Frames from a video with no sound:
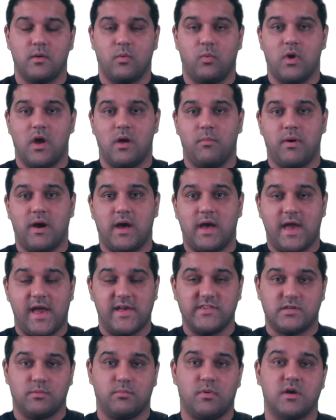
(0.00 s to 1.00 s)
whereby
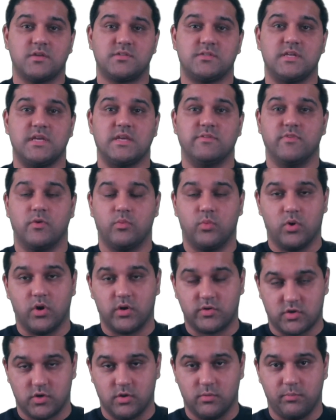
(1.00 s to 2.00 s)
HMRC
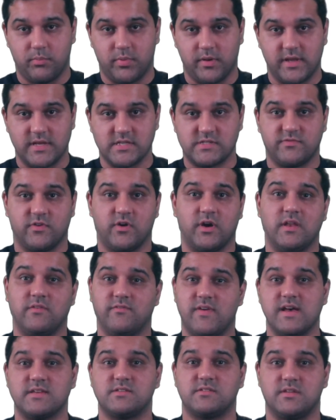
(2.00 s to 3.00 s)
reward companies for
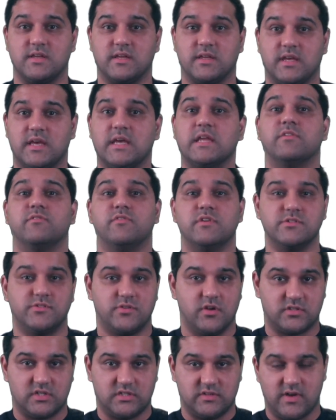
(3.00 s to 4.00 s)
investing in
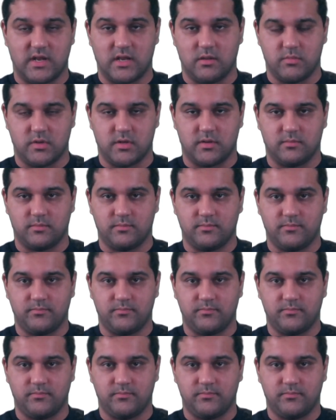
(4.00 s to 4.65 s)
research and development.